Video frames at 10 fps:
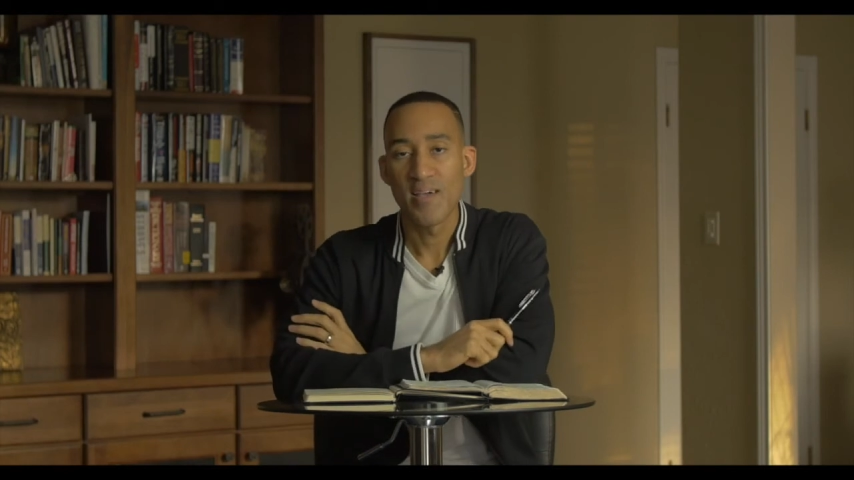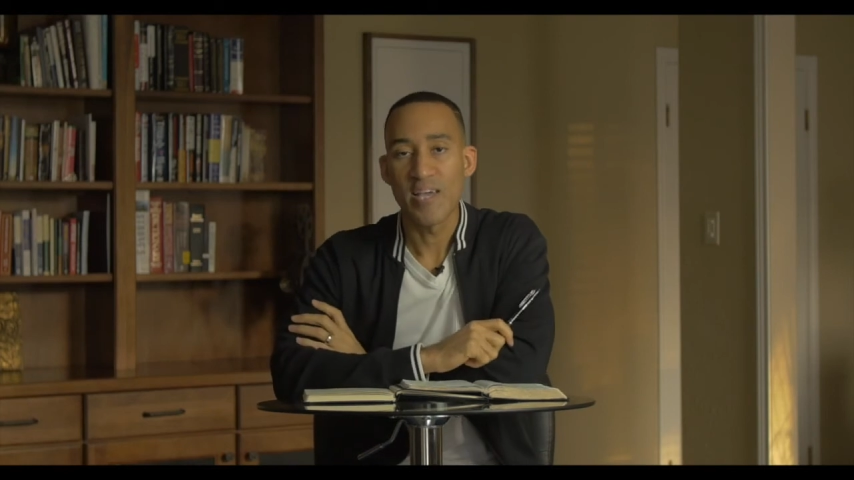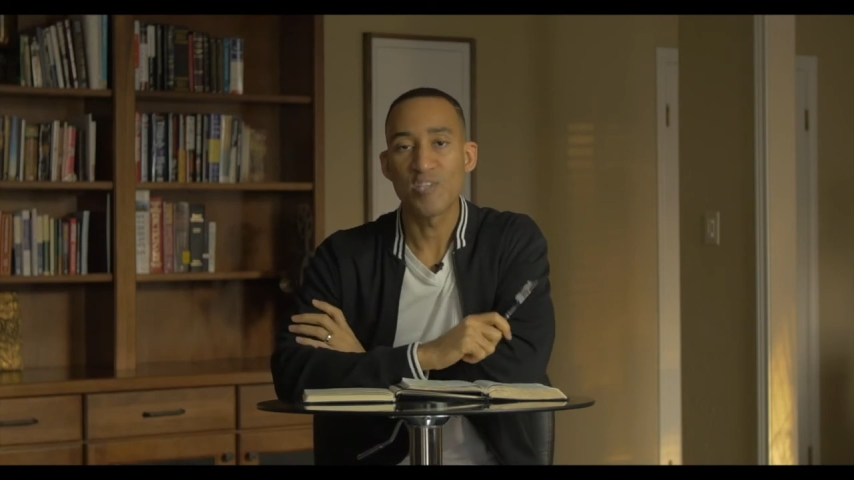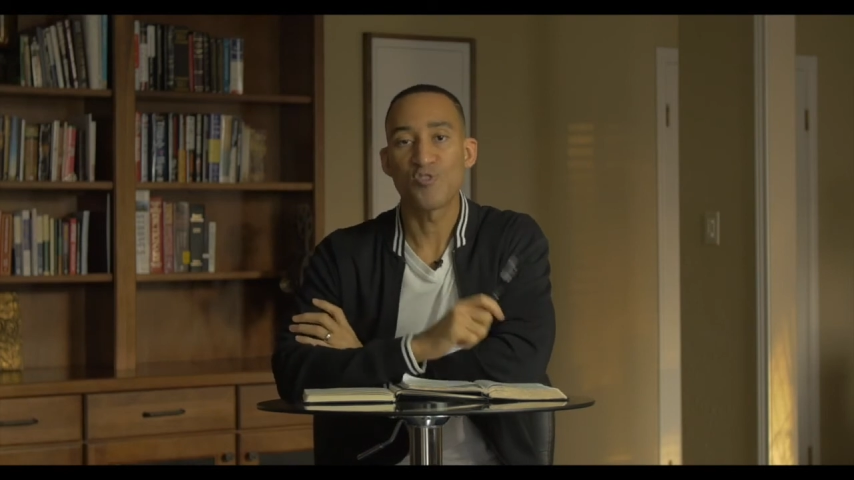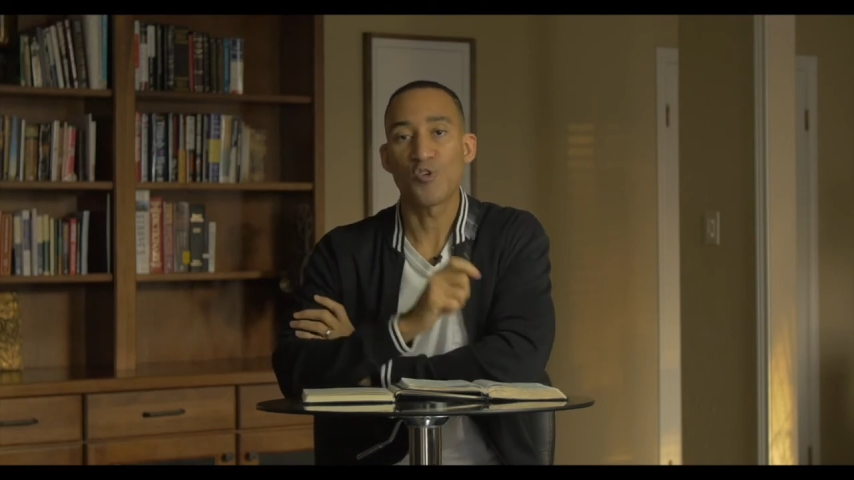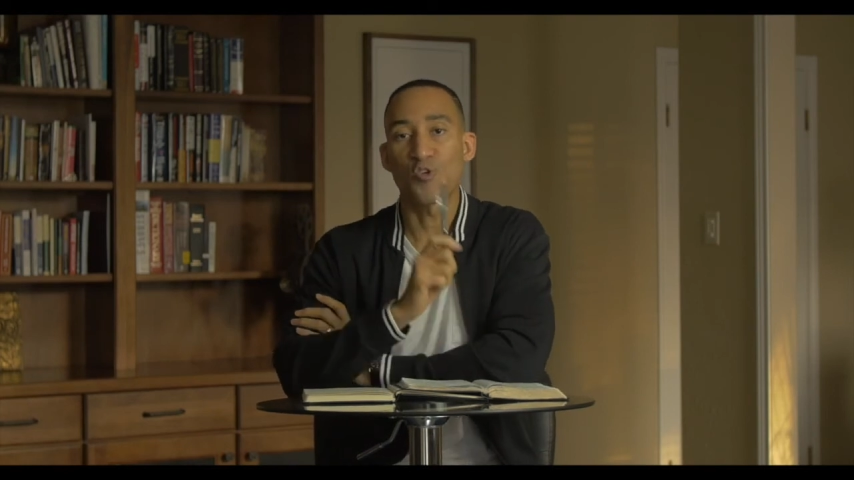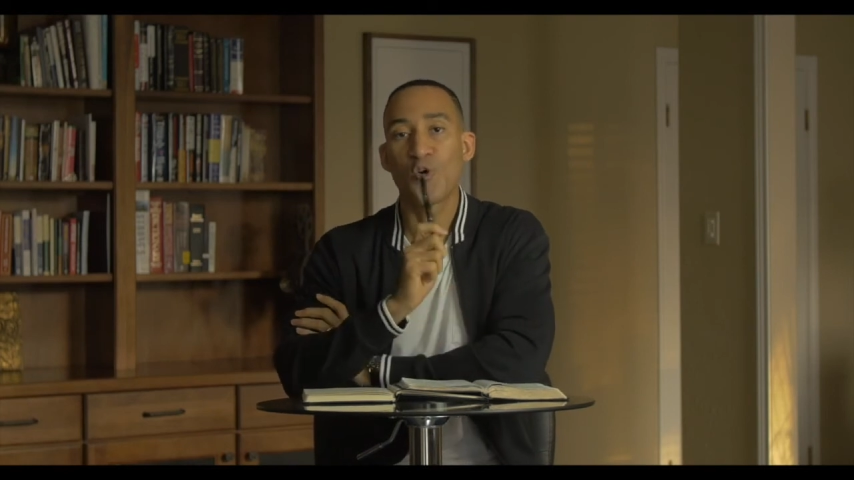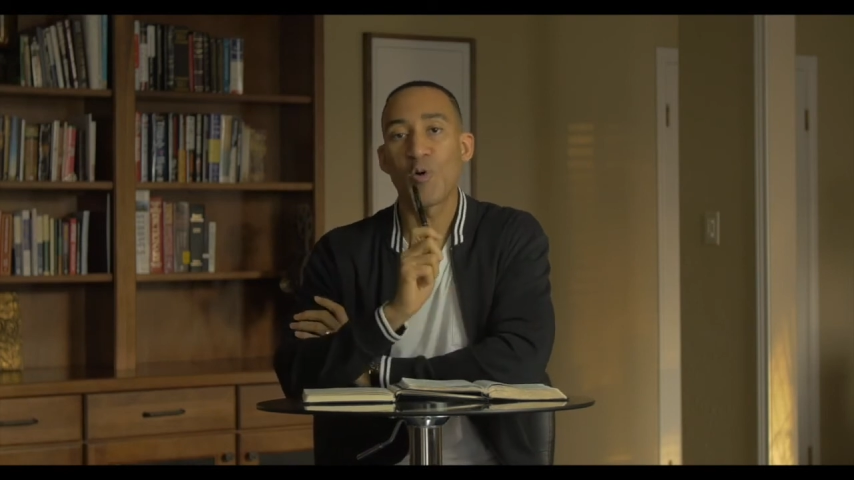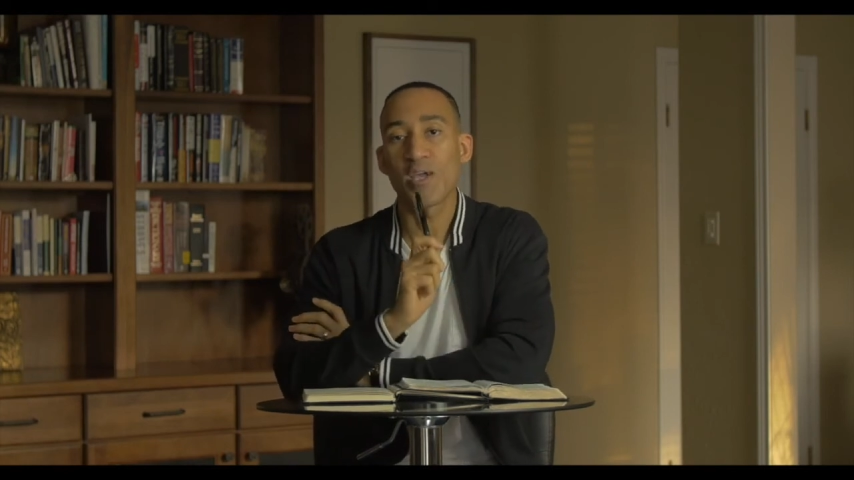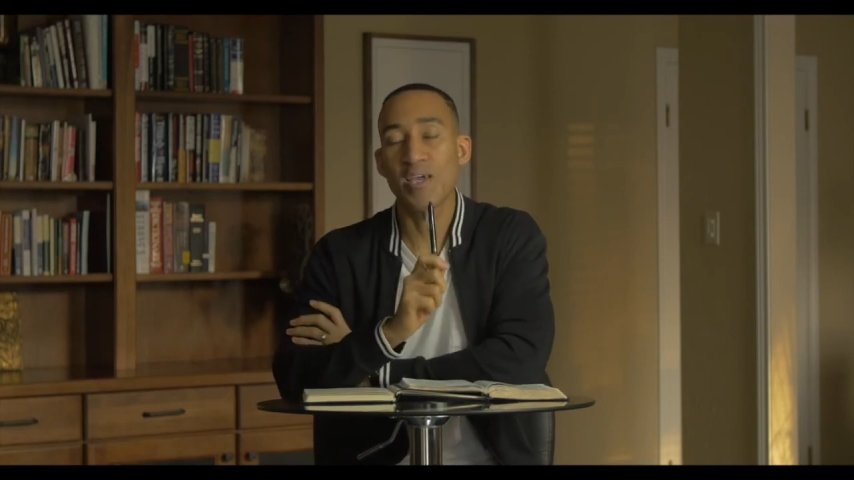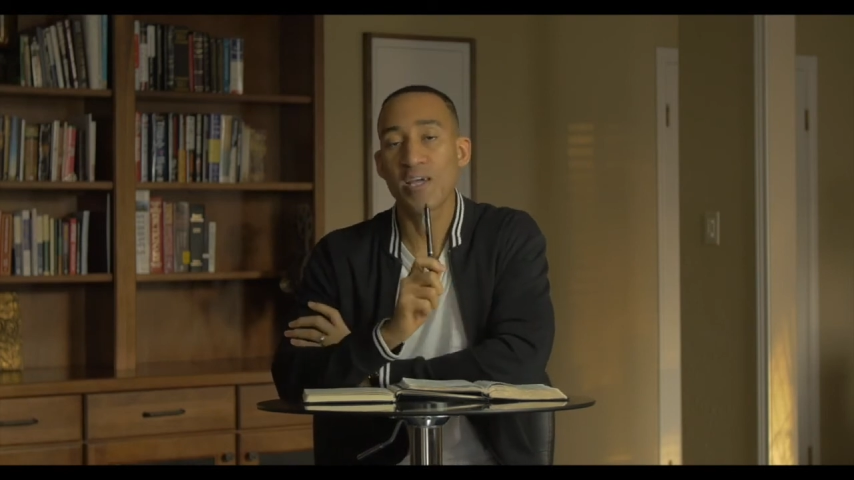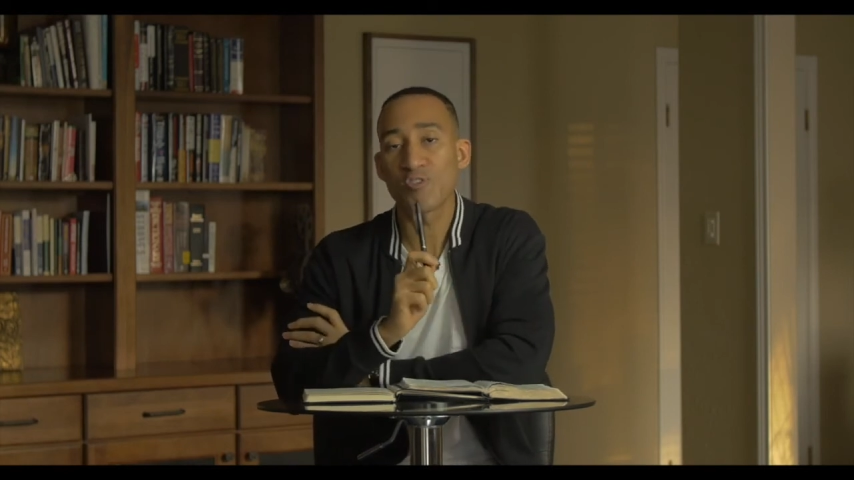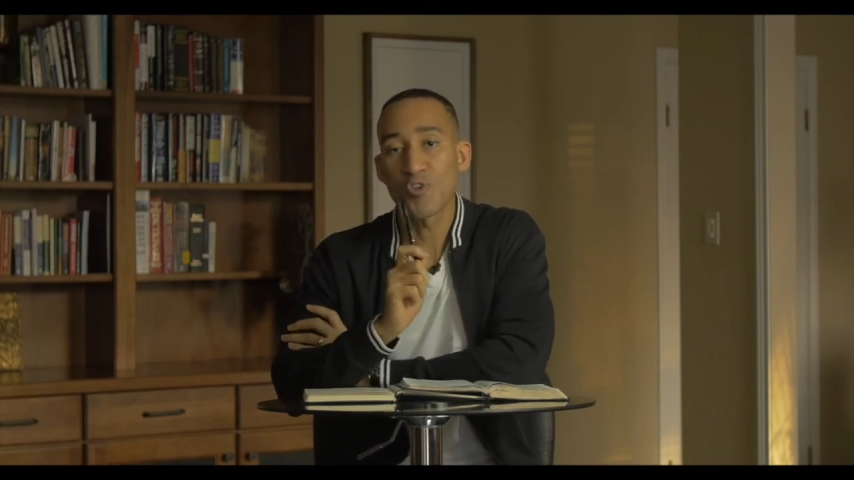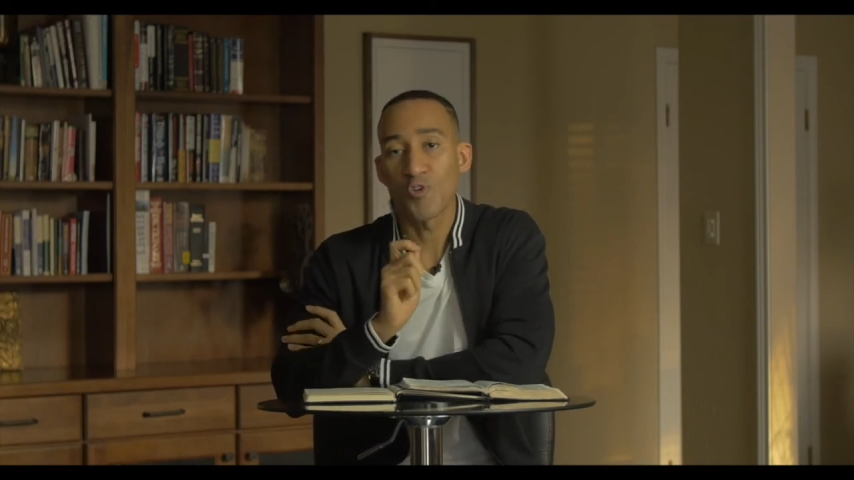is to go against